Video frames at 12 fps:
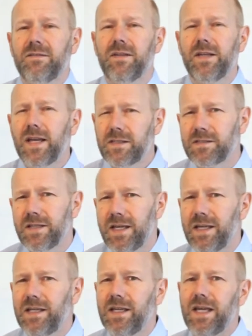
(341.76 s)
The next
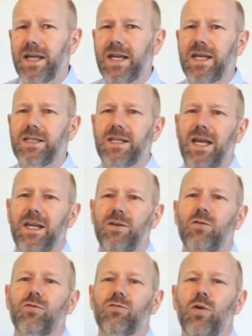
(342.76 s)
thing is
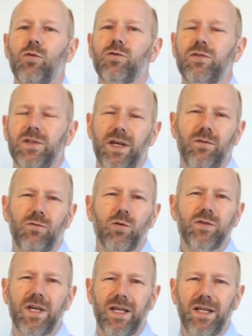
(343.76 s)
a
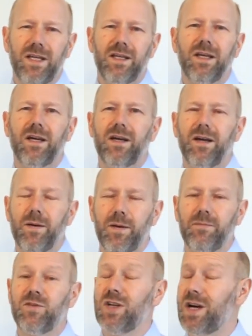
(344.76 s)
rotating
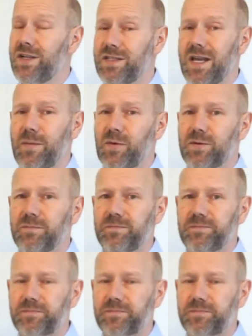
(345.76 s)
jar sampler.